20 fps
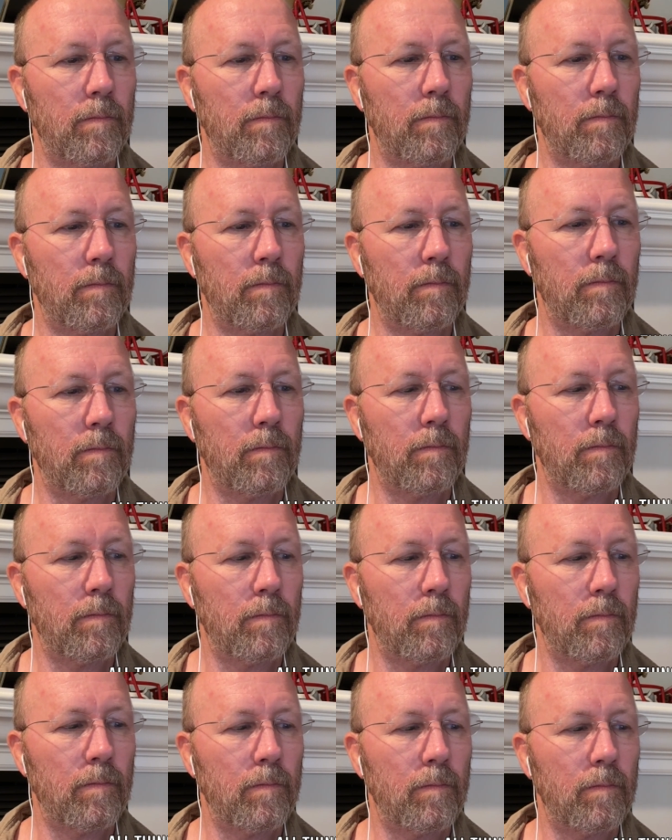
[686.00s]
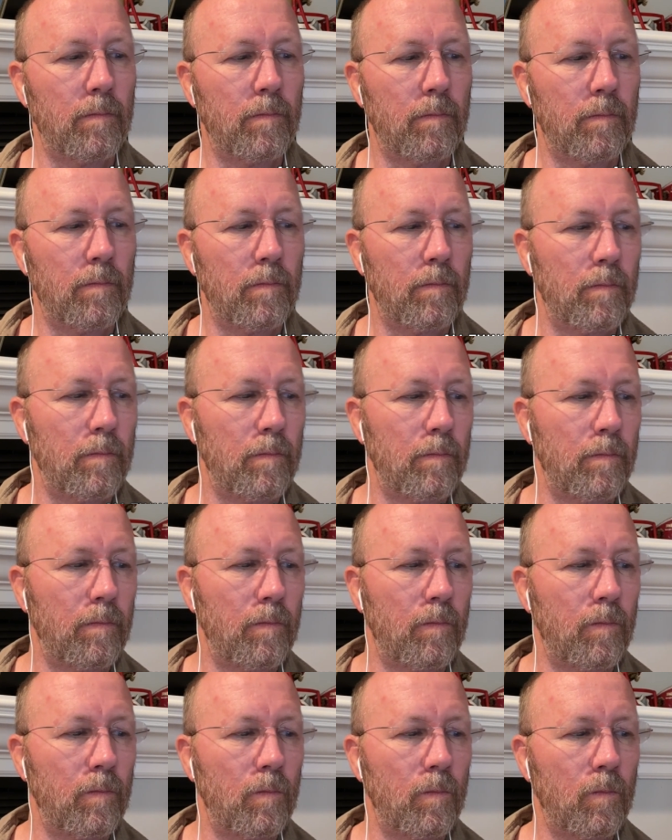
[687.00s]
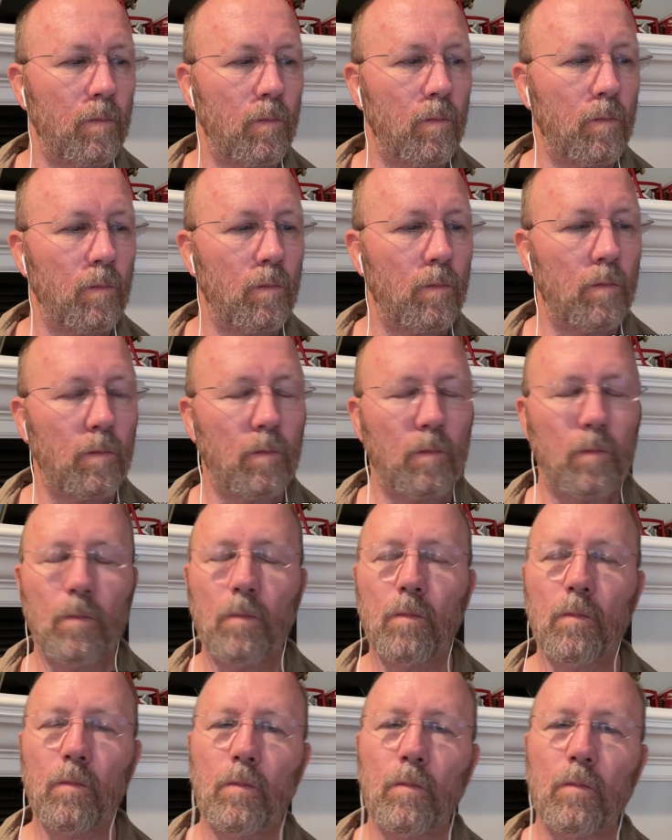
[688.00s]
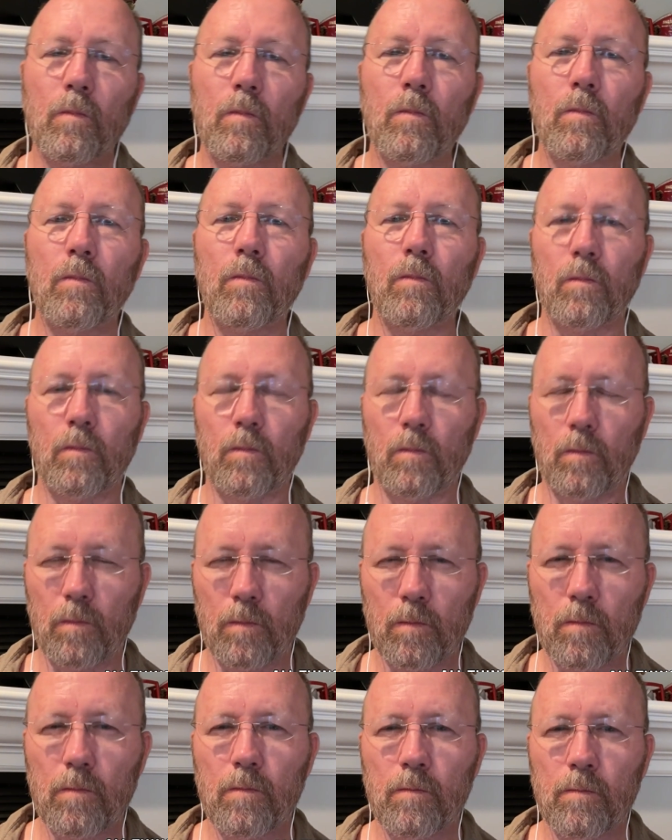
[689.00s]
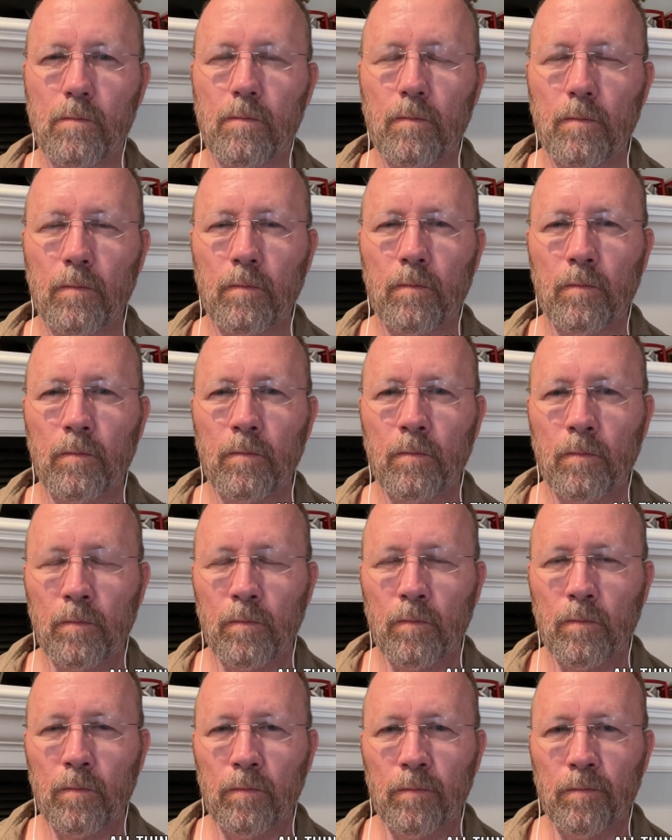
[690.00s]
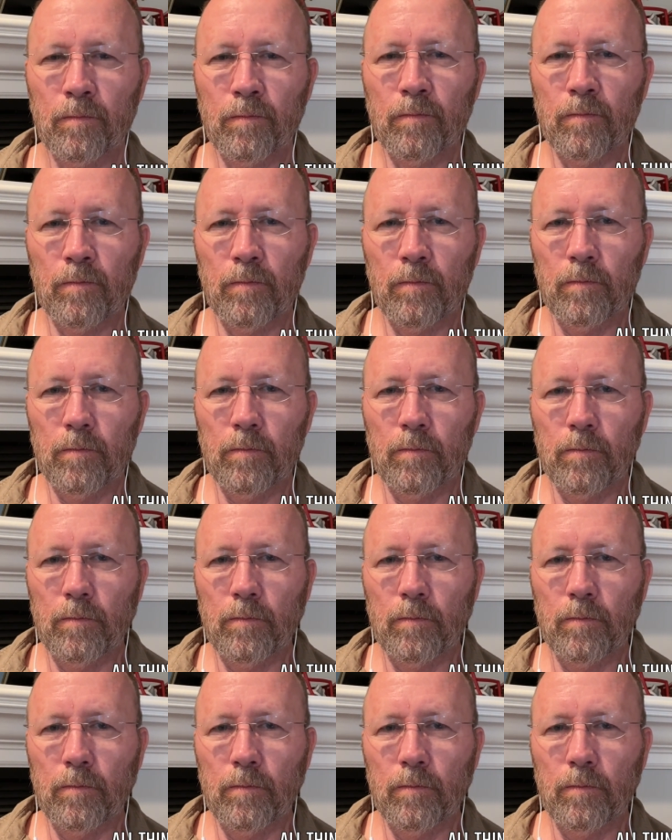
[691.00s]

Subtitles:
[no speech]